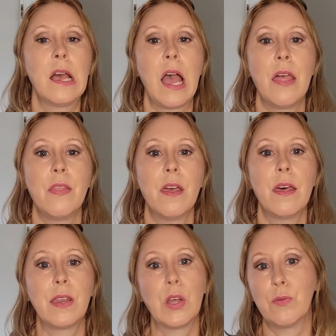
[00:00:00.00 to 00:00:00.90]
and
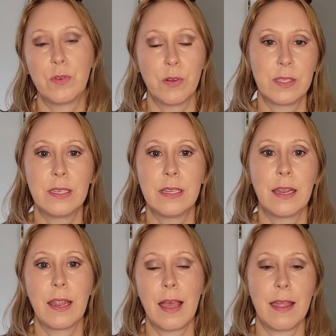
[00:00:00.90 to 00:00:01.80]
then I don't send
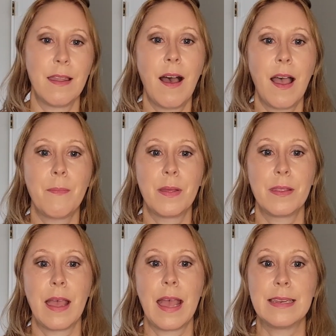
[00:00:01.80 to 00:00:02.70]
it at night,
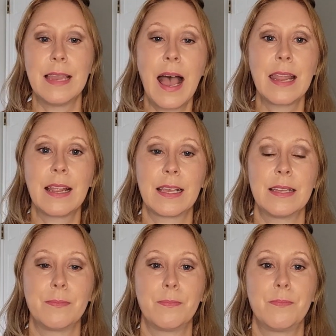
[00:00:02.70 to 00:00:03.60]
but at night I
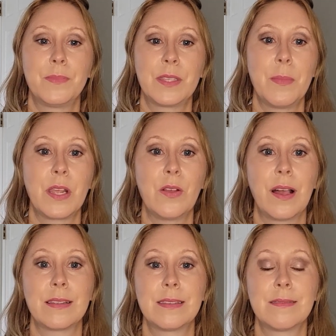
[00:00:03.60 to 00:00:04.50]
get somebody who
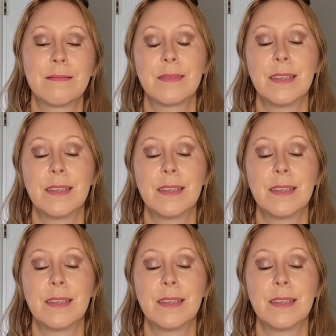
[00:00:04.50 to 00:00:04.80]
likes,